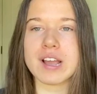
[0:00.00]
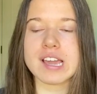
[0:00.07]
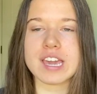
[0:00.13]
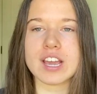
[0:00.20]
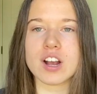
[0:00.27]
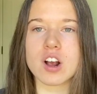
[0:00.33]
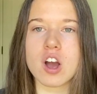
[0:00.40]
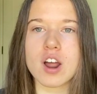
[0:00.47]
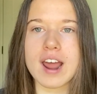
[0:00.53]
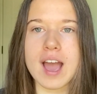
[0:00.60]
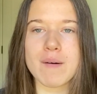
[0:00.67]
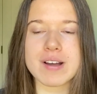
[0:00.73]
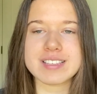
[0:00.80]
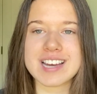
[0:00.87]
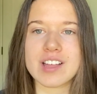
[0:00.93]
here on how
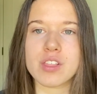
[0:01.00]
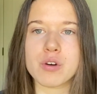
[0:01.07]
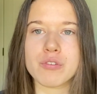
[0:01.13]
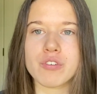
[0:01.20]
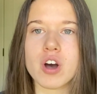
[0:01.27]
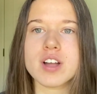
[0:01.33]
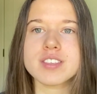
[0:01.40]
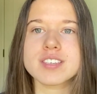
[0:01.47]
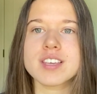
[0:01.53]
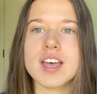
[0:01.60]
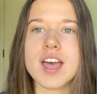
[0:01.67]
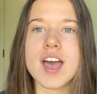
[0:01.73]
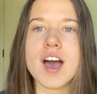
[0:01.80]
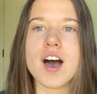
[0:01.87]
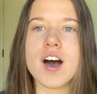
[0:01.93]
I download fonts.
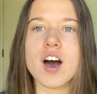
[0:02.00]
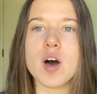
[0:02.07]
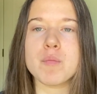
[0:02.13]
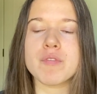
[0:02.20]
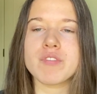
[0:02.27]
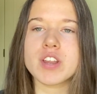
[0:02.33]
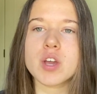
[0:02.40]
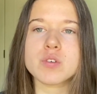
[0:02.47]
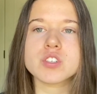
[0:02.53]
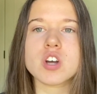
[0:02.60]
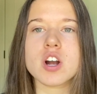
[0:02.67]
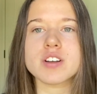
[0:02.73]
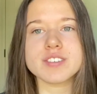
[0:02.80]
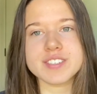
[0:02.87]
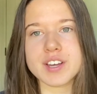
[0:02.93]

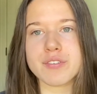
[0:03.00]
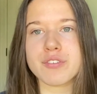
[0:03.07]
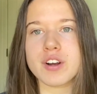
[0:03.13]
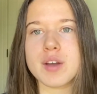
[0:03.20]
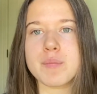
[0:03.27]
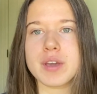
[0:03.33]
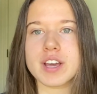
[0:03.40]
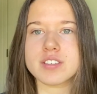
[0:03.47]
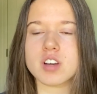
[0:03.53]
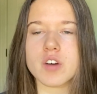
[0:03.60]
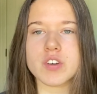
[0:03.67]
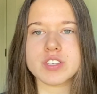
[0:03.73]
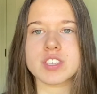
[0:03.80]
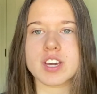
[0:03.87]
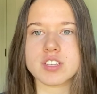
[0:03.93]
VideoStar is different because
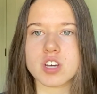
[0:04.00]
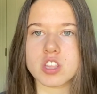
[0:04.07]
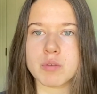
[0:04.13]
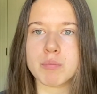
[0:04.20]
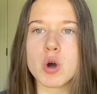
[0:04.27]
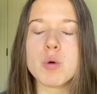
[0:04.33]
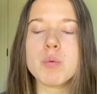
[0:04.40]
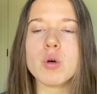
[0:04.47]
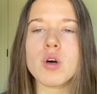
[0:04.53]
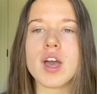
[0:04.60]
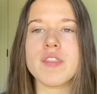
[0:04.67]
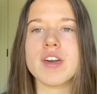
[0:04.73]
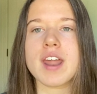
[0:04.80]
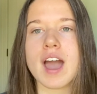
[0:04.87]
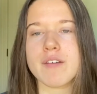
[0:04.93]
obviously it's on the mobile, and
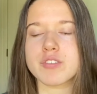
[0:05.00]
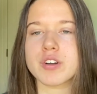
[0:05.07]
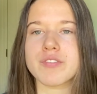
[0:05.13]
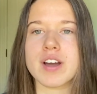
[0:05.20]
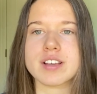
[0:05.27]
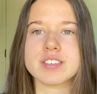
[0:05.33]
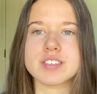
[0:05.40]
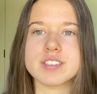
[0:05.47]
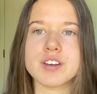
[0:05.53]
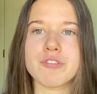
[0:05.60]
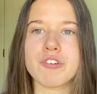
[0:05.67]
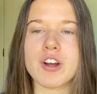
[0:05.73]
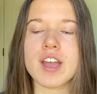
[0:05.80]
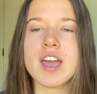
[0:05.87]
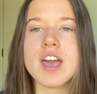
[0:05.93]
then After Effects is
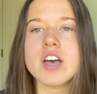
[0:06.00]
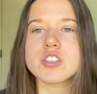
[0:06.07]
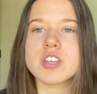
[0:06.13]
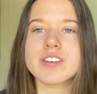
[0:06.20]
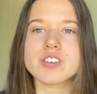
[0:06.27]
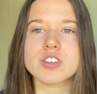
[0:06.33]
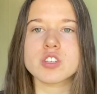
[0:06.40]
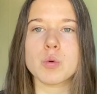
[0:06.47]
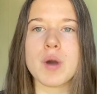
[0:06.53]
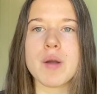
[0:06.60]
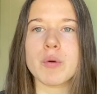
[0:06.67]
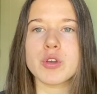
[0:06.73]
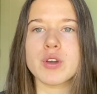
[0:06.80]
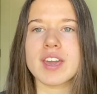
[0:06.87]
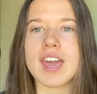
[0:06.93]
different. So that's just a way
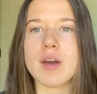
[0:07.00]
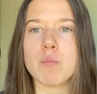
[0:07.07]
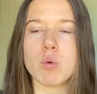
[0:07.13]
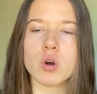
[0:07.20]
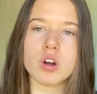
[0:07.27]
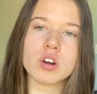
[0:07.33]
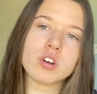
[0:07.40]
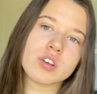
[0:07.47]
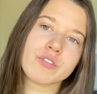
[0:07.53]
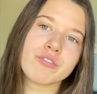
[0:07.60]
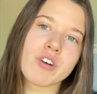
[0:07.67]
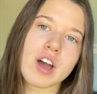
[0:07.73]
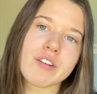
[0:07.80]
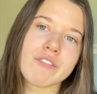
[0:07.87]
where you can get more fun